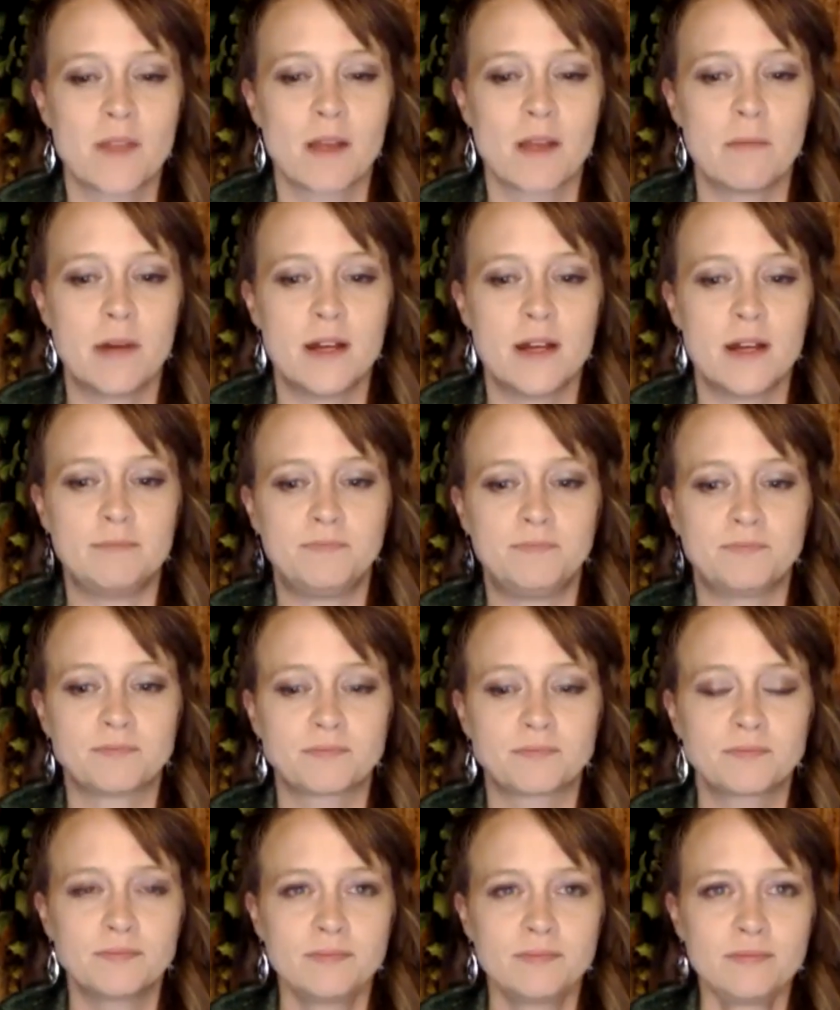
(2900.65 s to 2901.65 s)
But
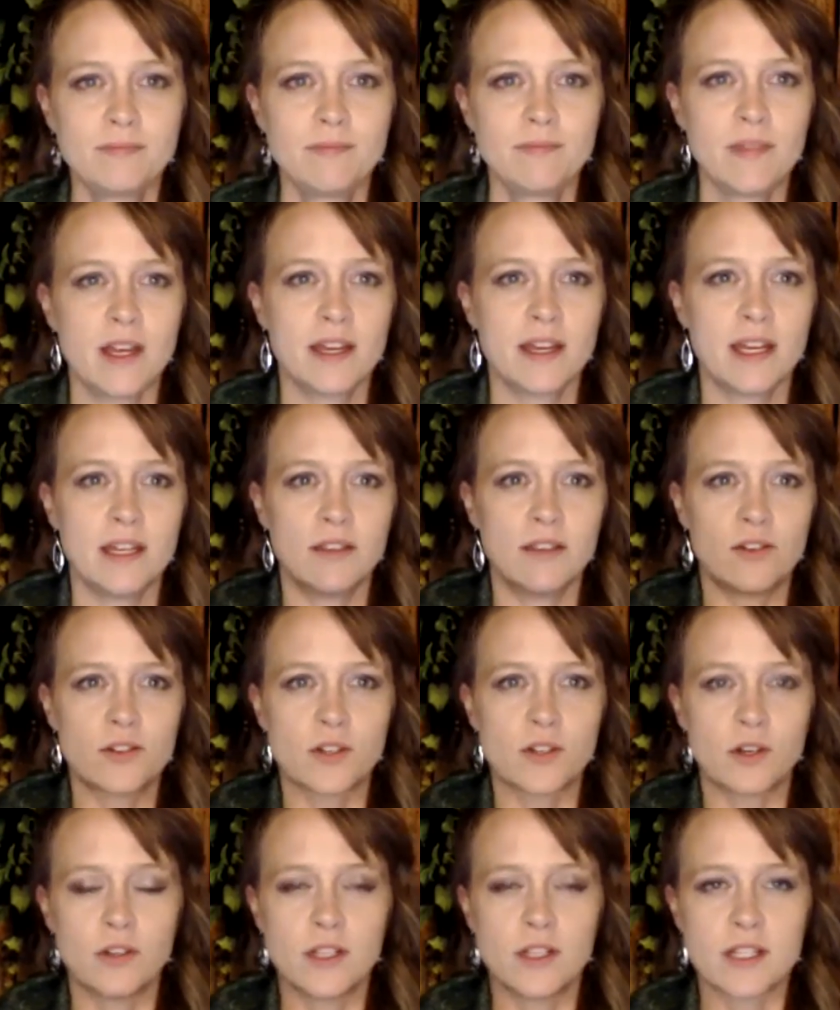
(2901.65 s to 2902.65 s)
again, there's
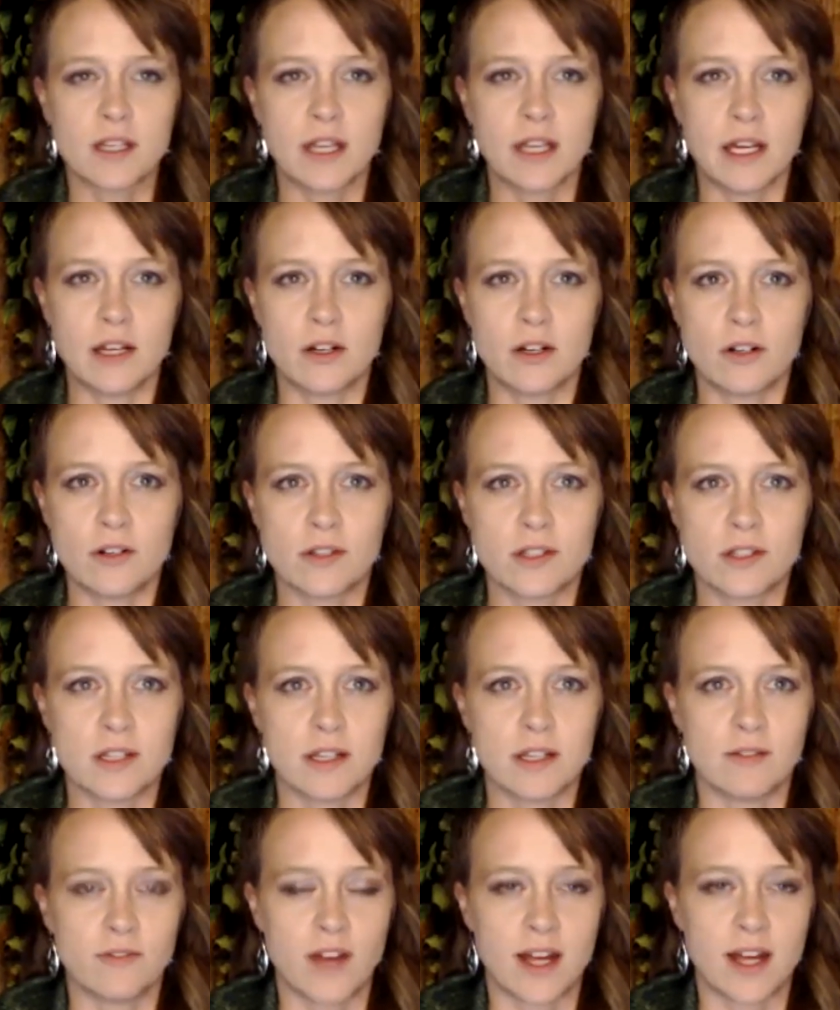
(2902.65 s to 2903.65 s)
all these layers
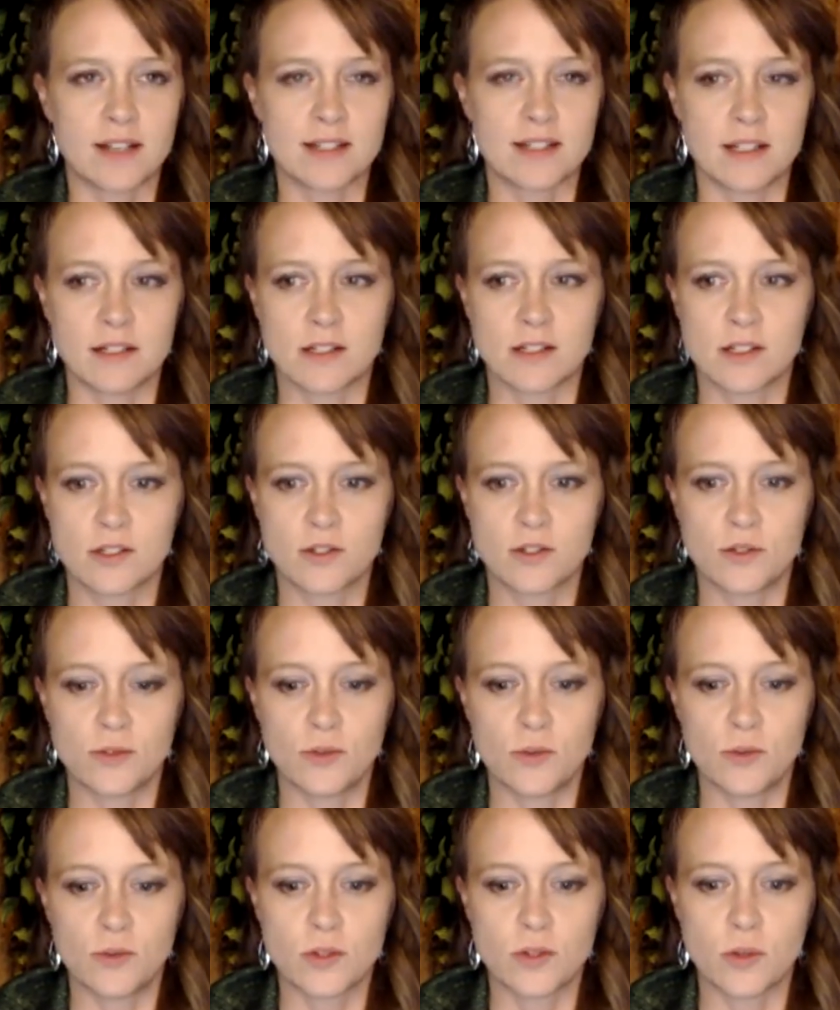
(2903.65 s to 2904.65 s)
and facets
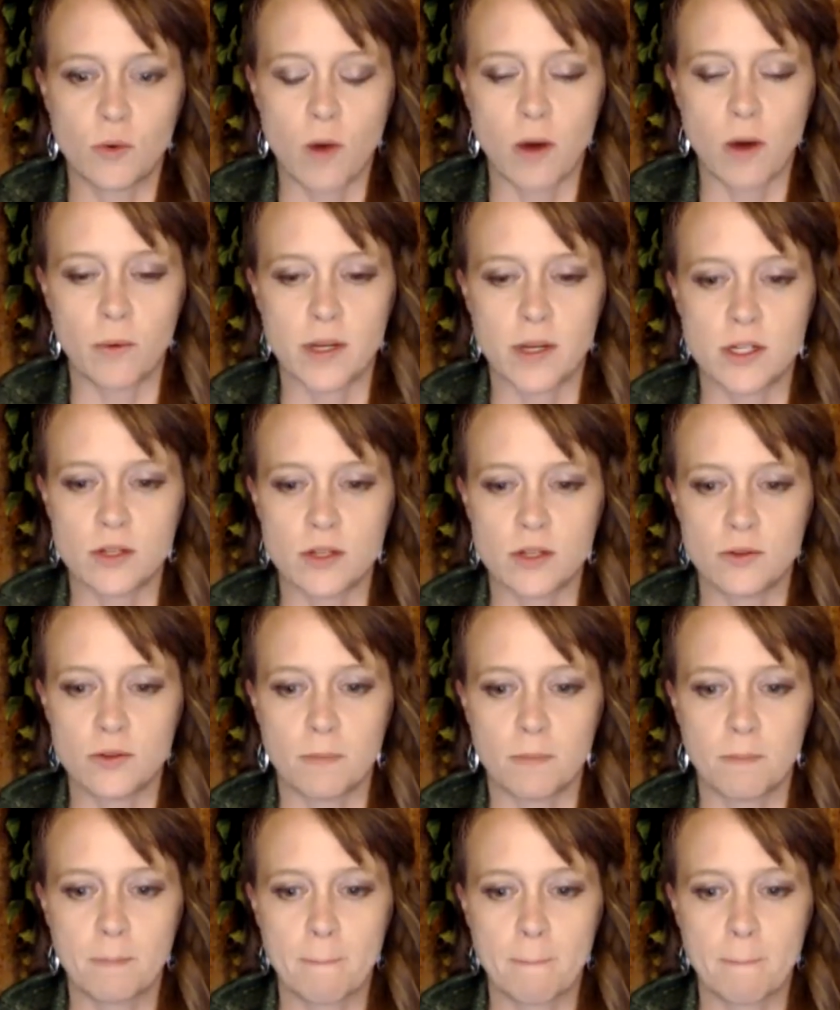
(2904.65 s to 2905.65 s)
to what we do.